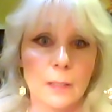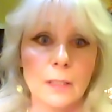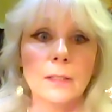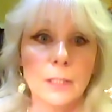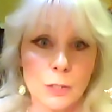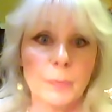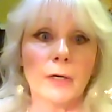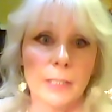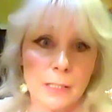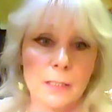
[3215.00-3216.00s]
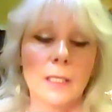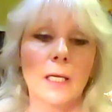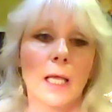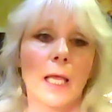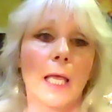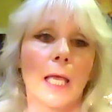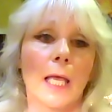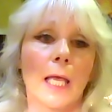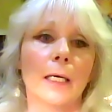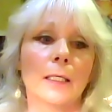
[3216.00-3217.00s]
the spirits.
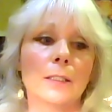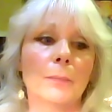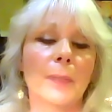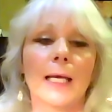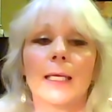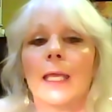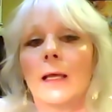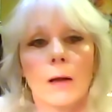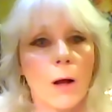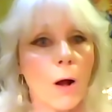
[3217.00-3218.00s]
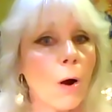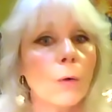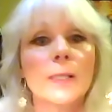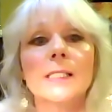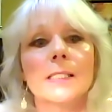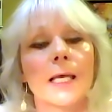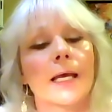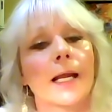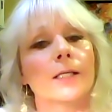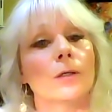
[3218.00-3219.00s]
But I can't always say
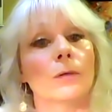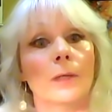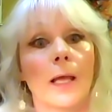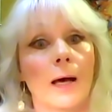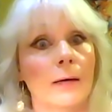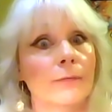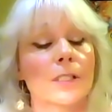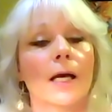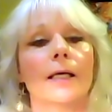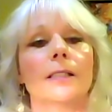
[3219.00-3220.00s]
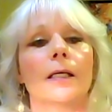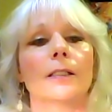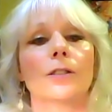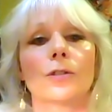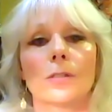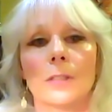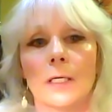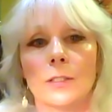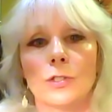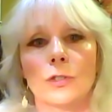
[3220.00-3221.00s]
it. I don't advertise it. It's
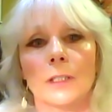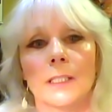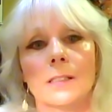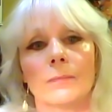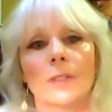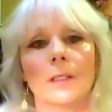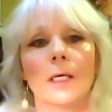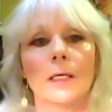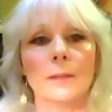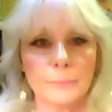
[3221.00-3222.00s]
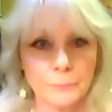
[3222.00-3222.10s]
not certainly something that